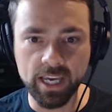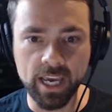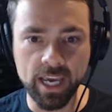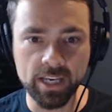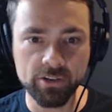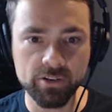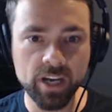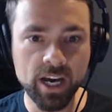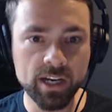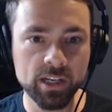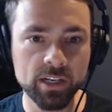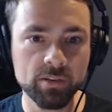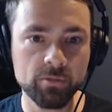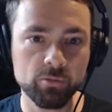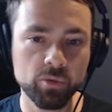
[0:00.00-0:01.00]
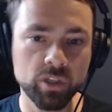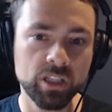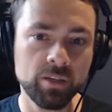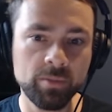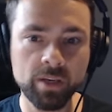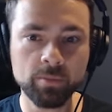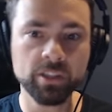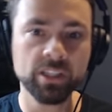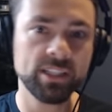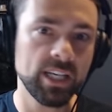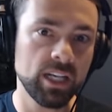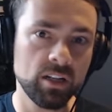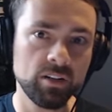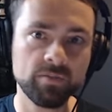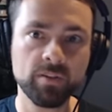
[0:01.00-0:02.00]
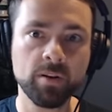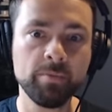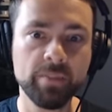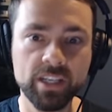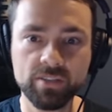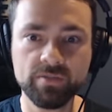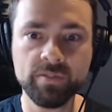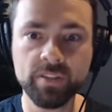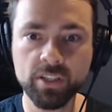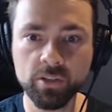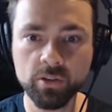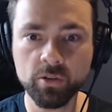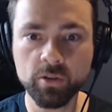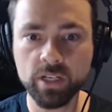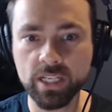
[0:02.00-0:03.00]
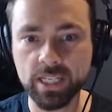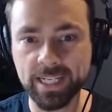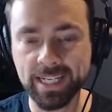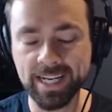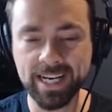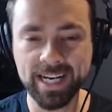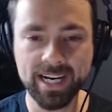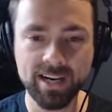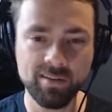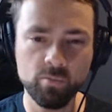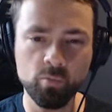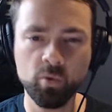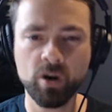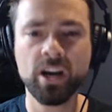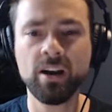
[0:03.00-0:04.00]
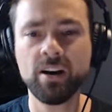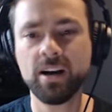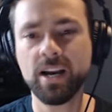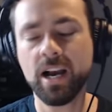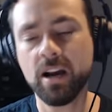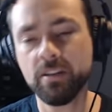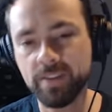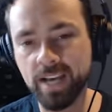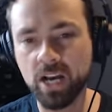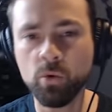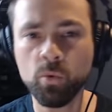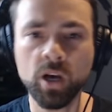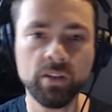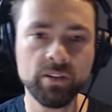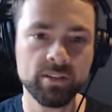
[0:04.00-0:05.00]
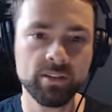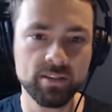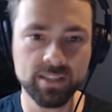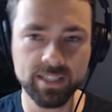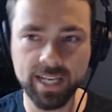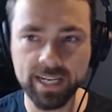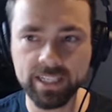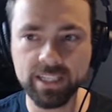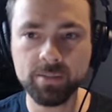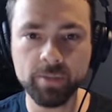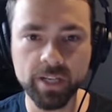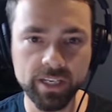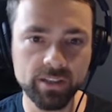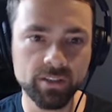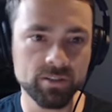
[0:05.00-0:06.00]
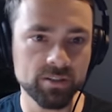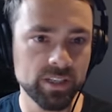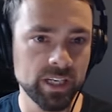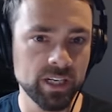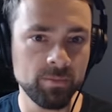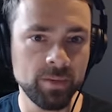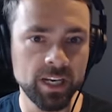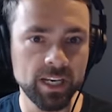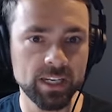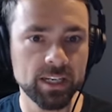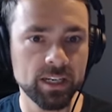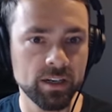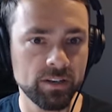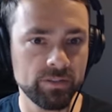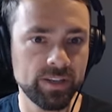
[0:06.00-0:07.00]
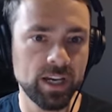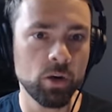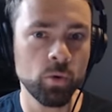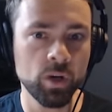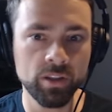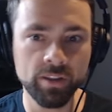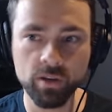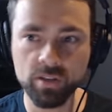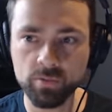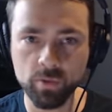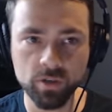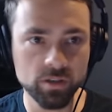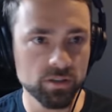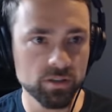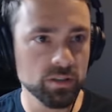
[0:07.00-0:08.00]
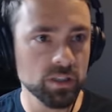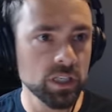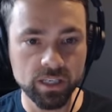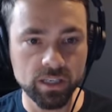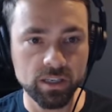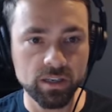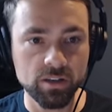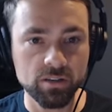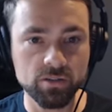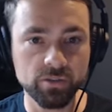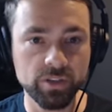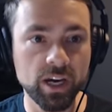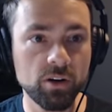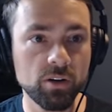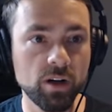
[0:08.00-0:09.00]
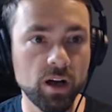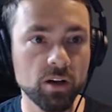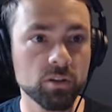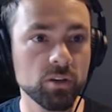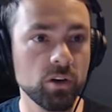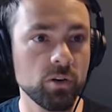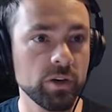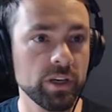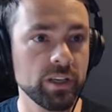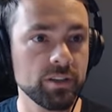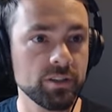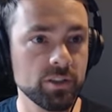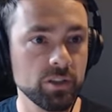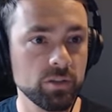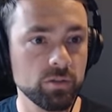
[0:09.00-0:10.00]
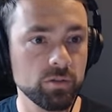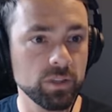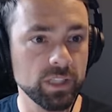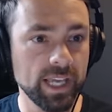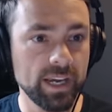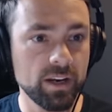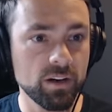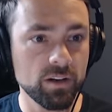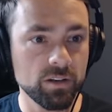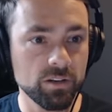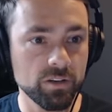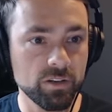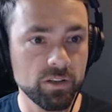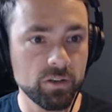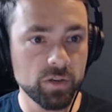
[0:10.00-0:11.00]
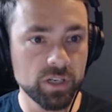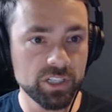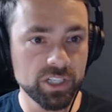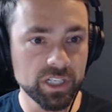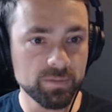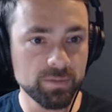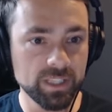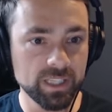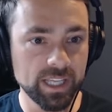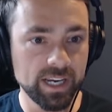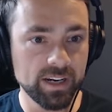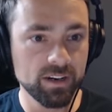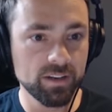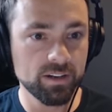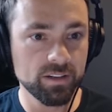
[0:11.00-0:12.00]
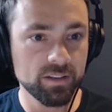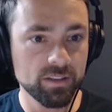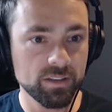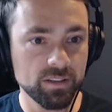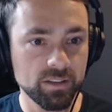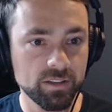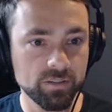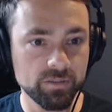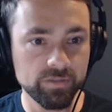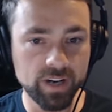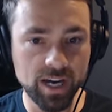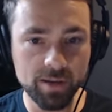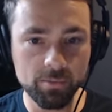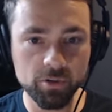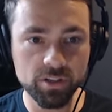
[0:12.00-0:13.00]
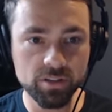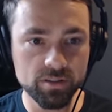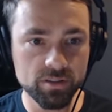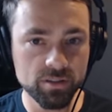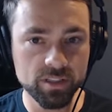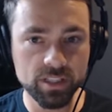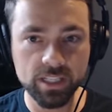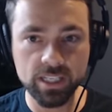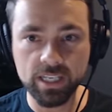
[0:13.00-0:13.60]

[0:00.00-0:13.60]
and you're not going to really be able to tell from this view uh, where of how well this is selected but you'll see in a minute uh, of how well this works so now I'll go into layer, new adjustment layer, vibrance,